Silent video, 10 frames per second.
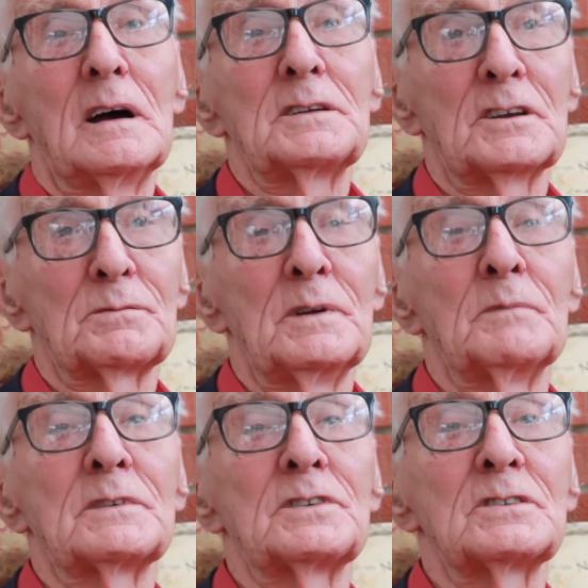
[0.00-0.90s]
Just me
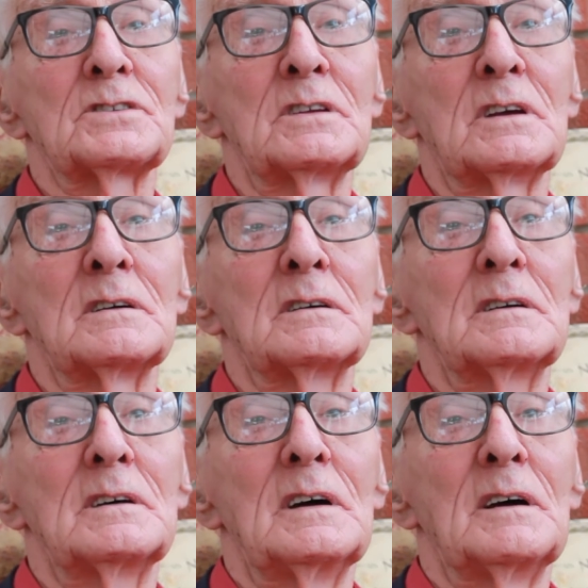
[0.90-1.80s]
and my sister, yeah.
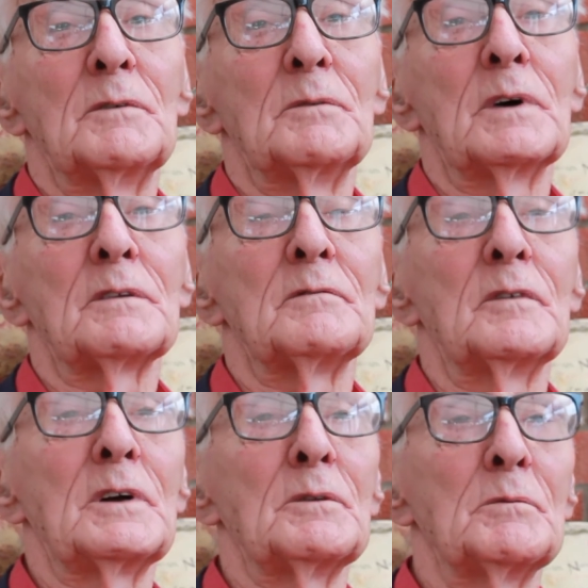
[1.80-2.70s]
My mother
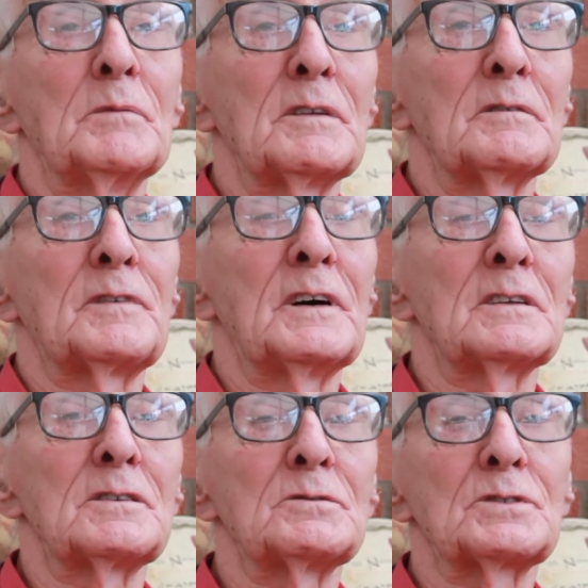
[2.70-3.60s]
and
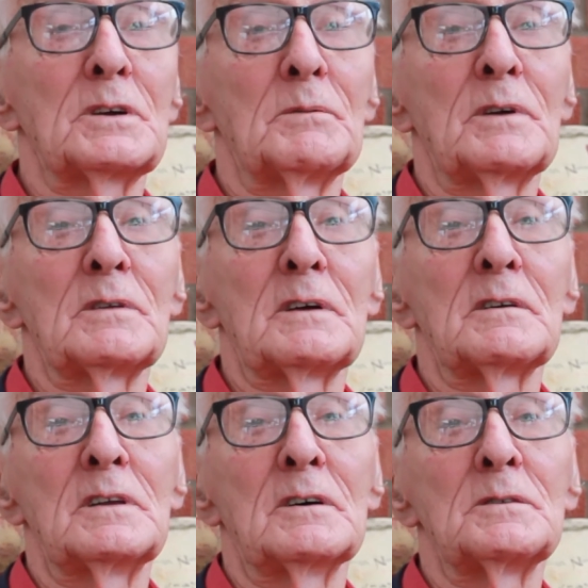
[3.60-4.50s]
father used to come out there
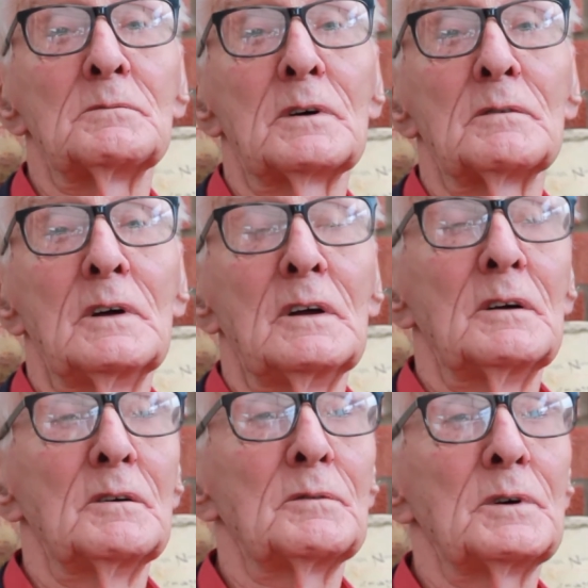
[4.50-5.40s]
at night, but
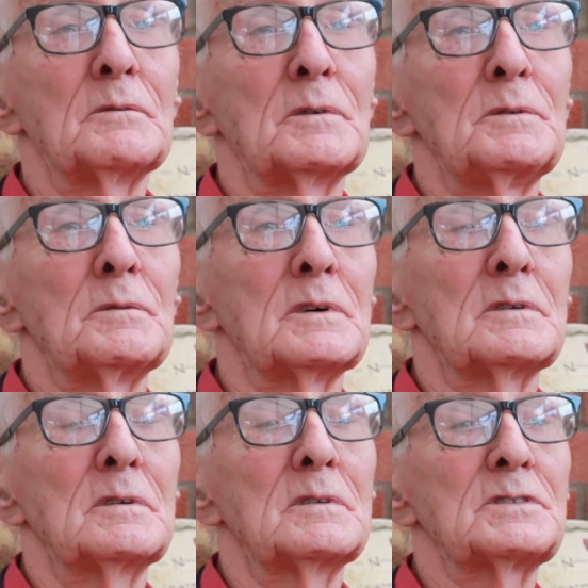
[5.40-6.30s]
we
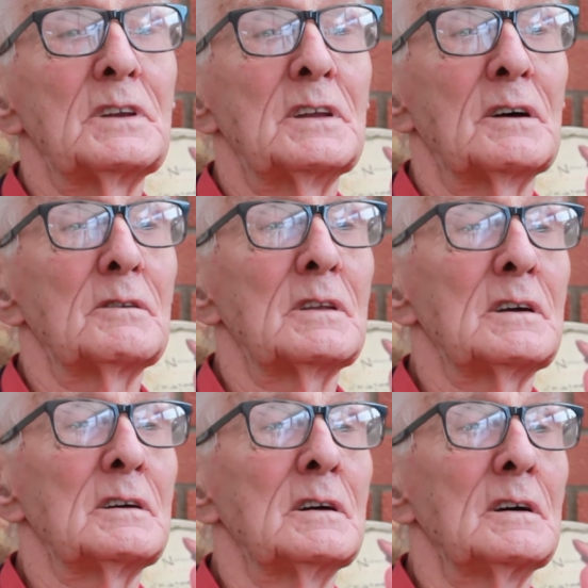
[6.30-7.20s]
were sent out
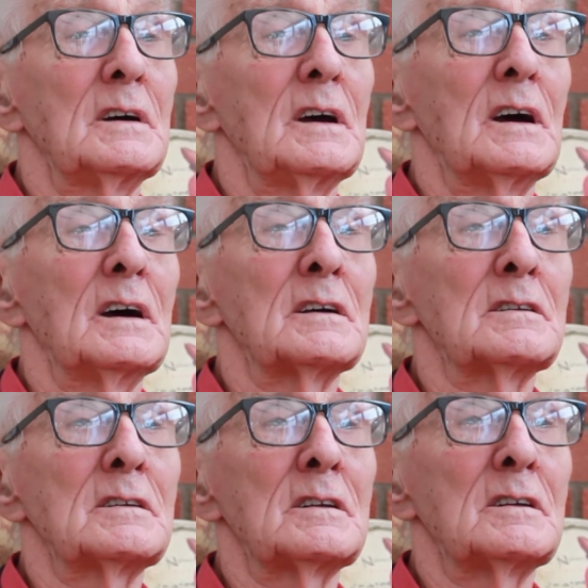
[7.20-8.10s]
there.
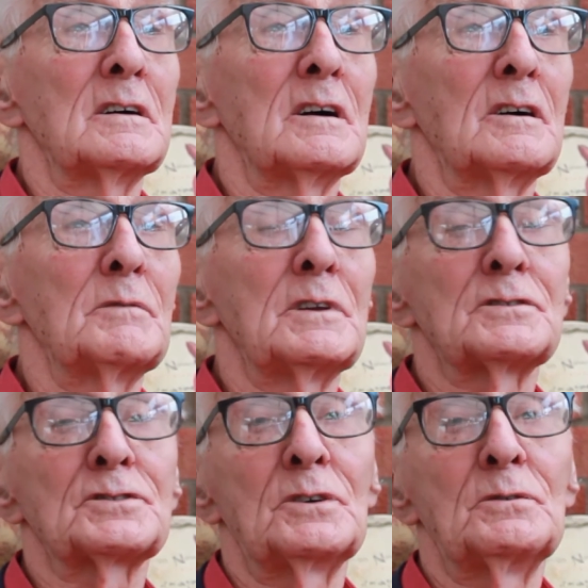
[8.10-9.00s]
And I went to
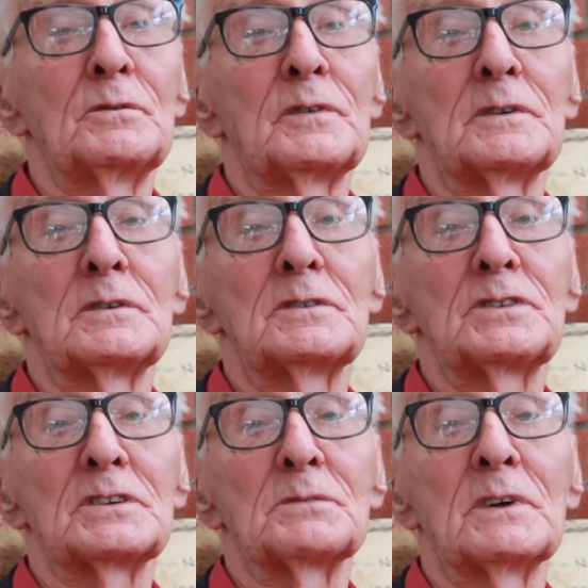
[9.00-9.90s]
school for
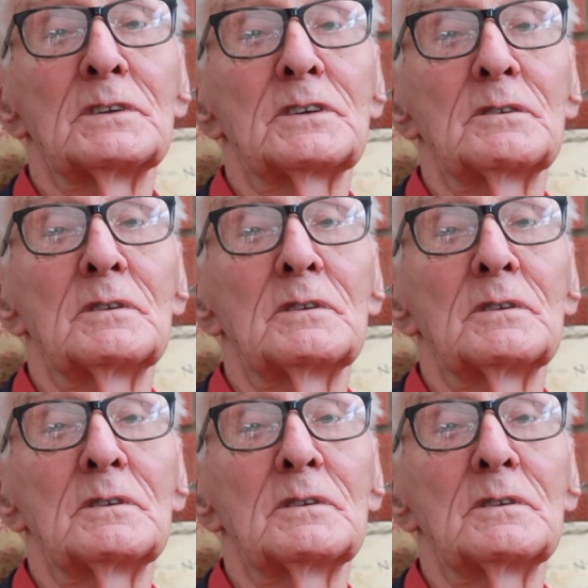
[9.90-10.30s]
6 months